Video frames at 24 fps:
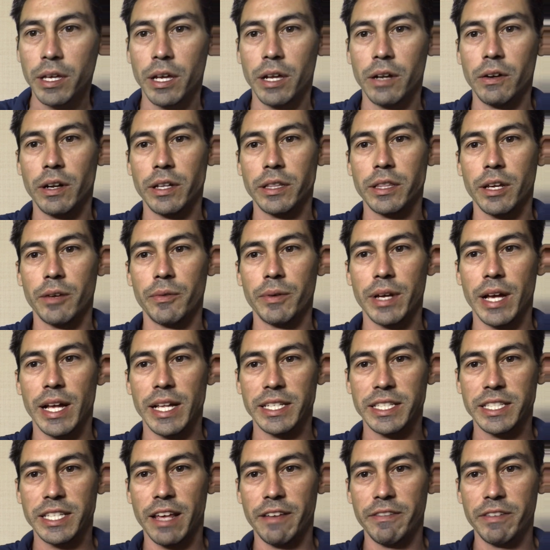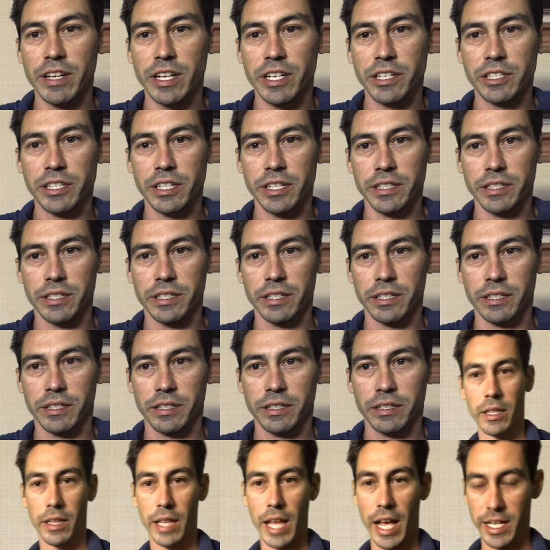And right there we got 7 inches.
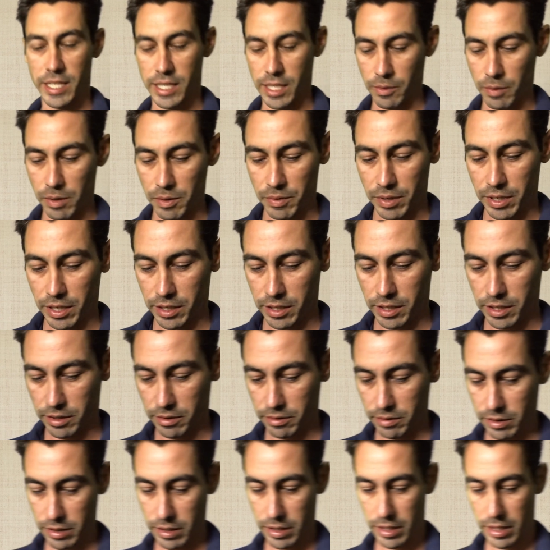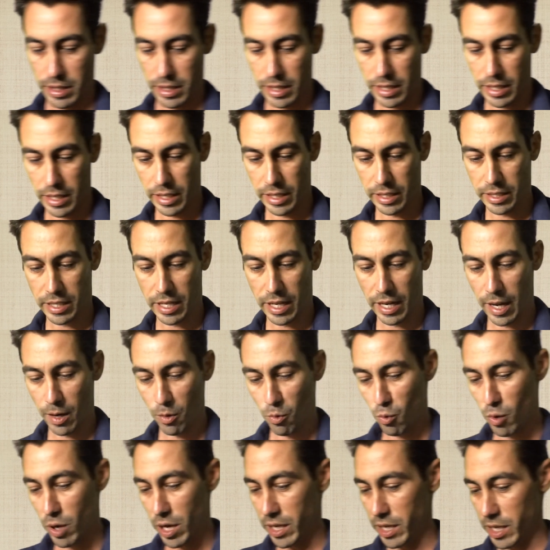The last thing we wanna do is get a
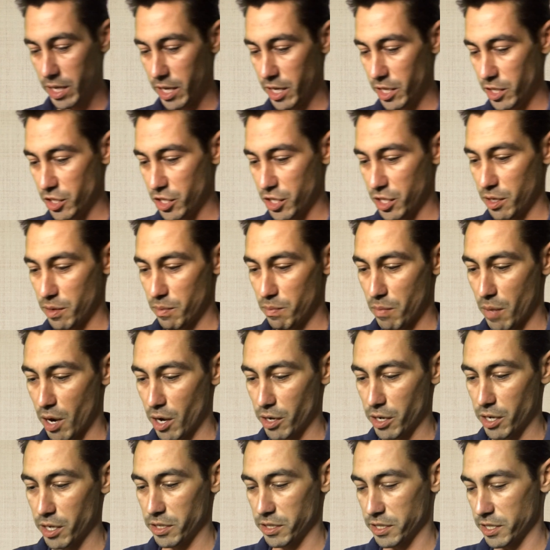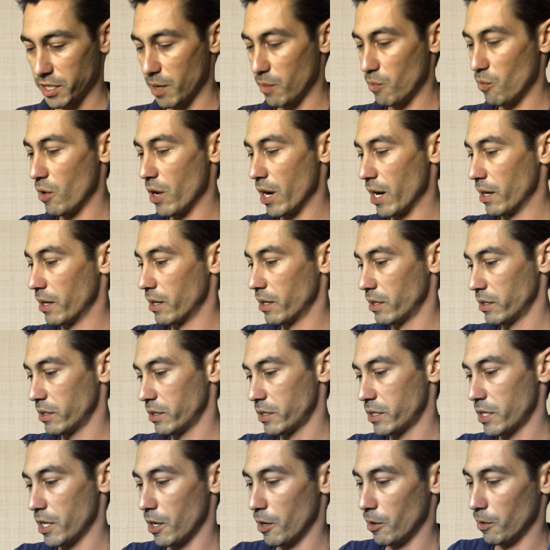1-inch marker somewhere.
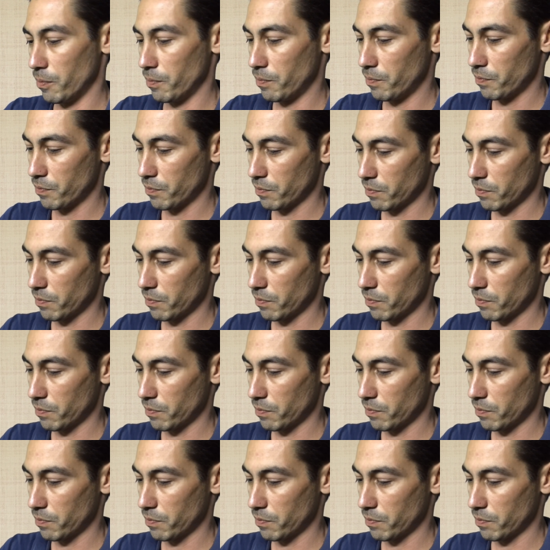So